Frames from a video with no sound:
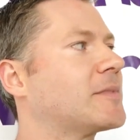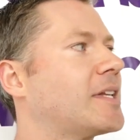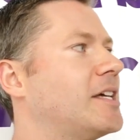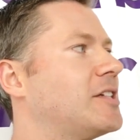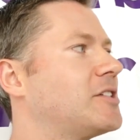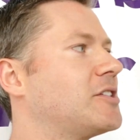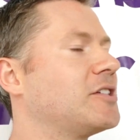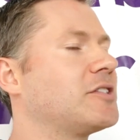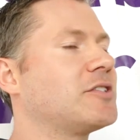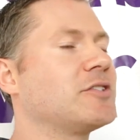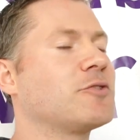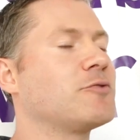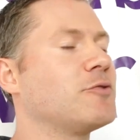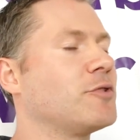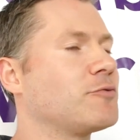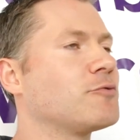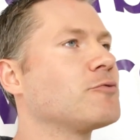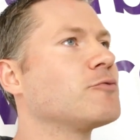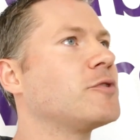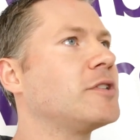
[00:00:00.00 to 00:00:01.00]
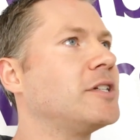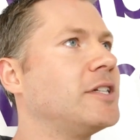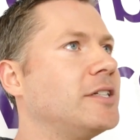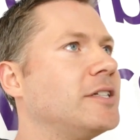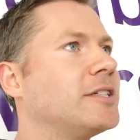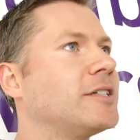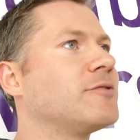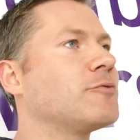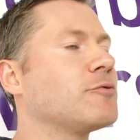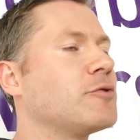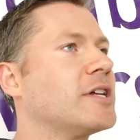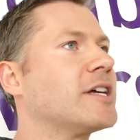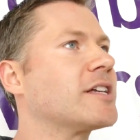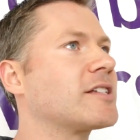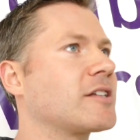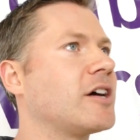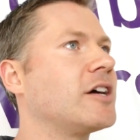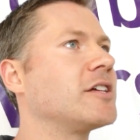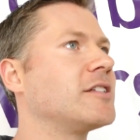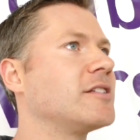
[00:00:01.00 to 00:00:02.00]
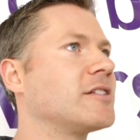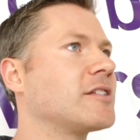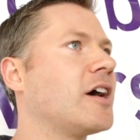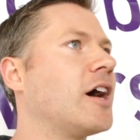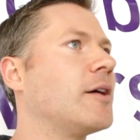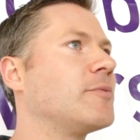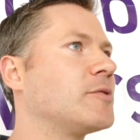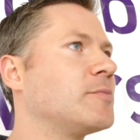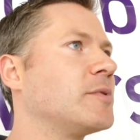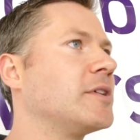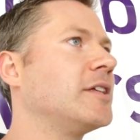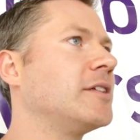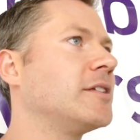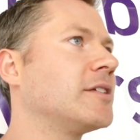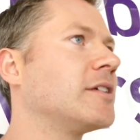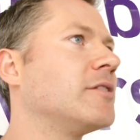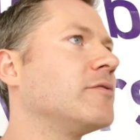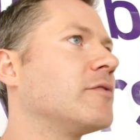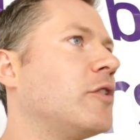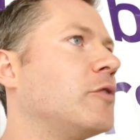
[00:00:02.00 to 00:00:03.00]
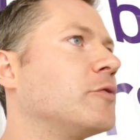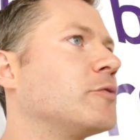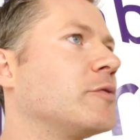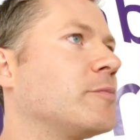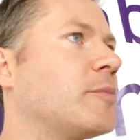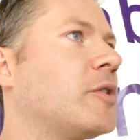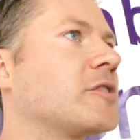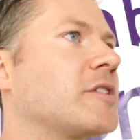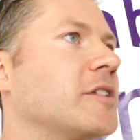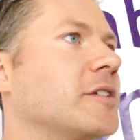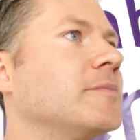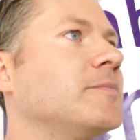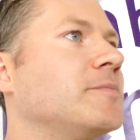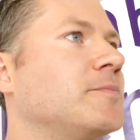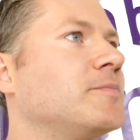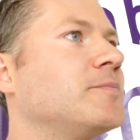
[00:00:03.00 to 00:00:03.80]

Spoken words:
It's a really exciting time to be involved with boxing.